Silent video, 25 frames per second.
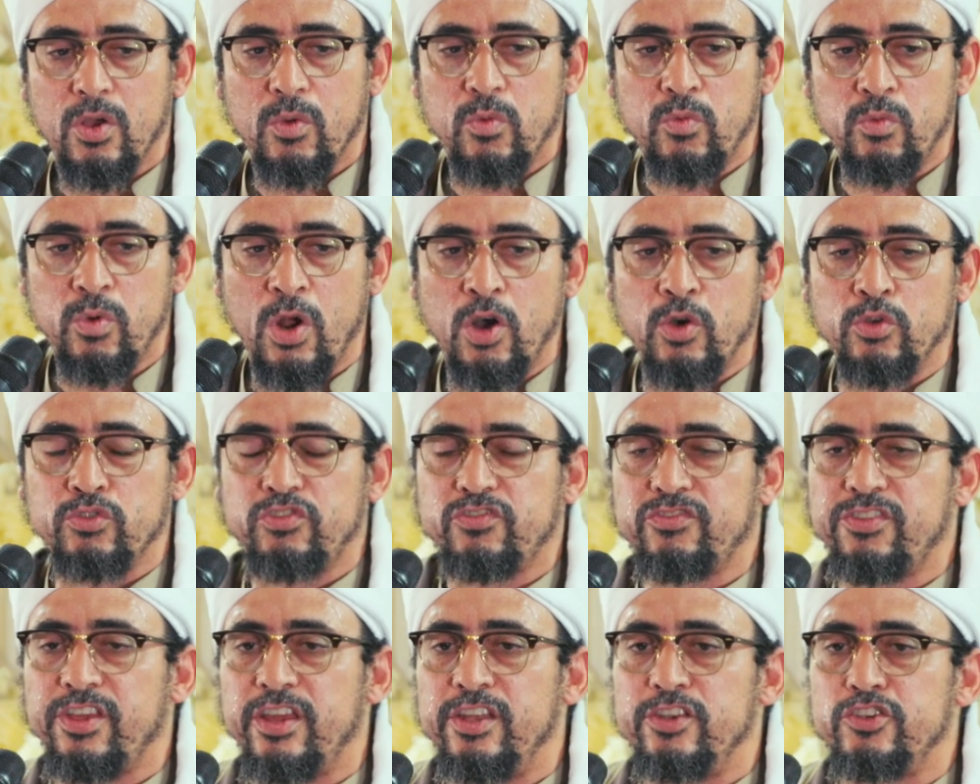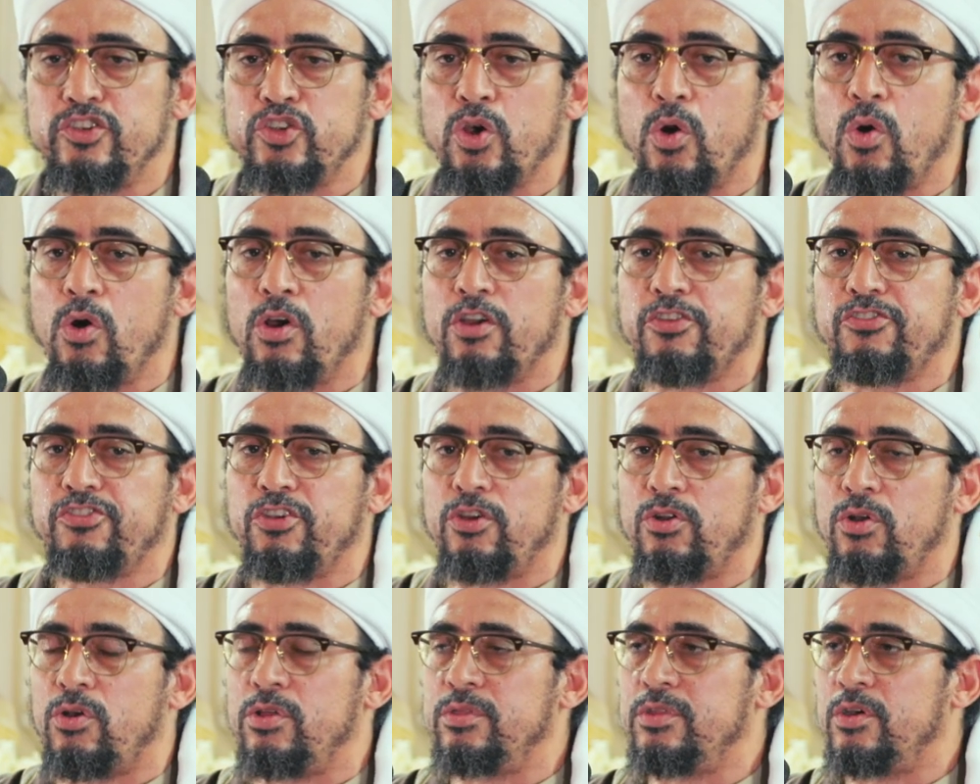roasted,
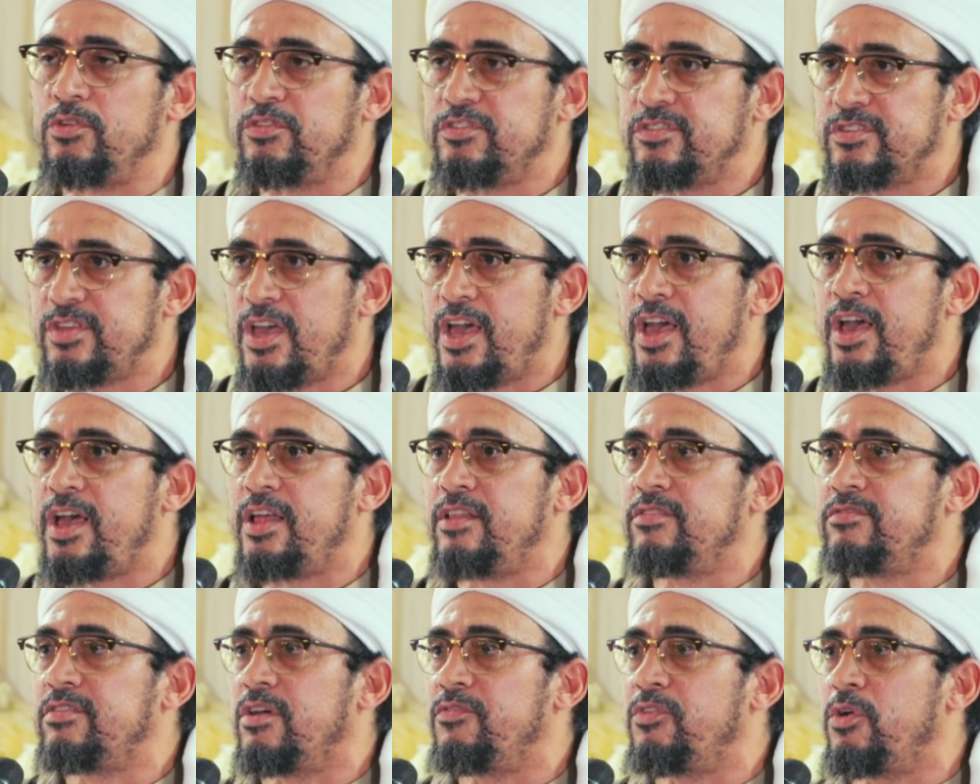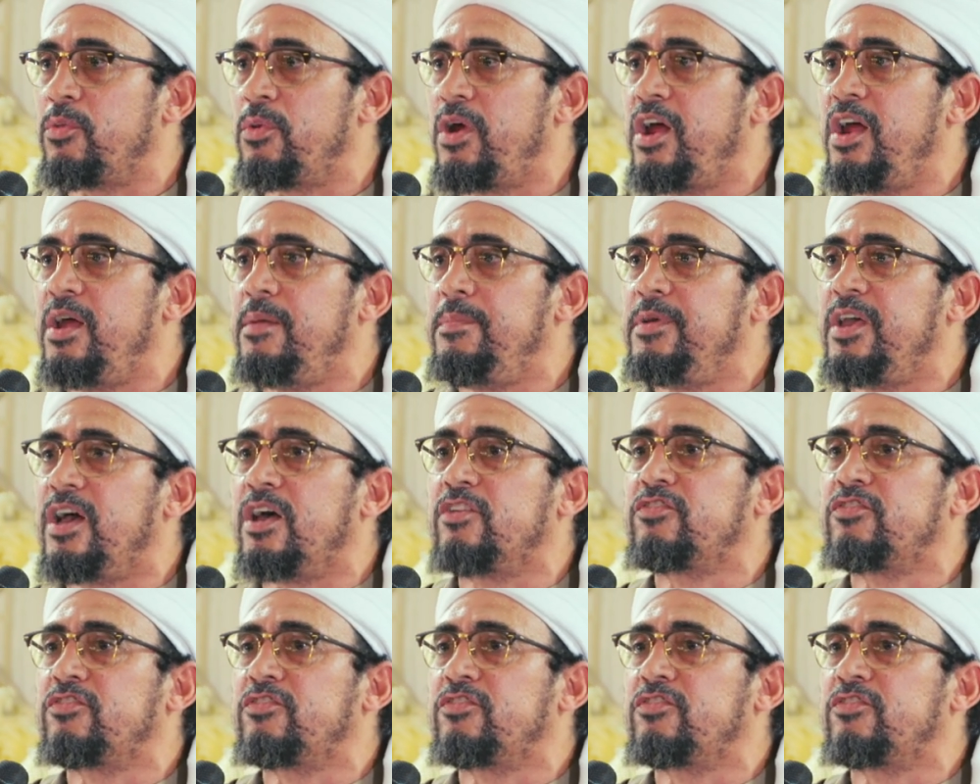tortured on those sands of Arabia,